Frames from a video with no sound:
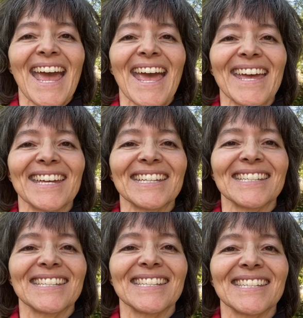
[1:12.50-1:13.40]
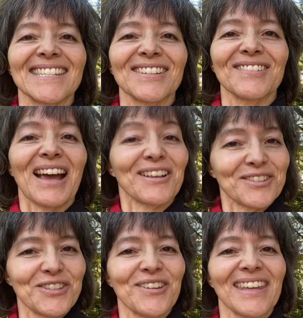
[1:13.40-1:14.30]
And I'll
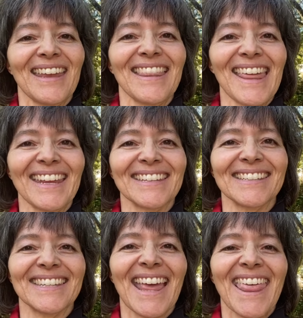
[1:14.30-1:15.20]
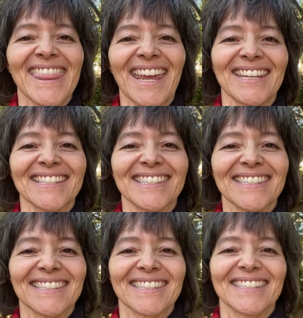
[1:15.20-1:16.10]
see you again then. Thanks.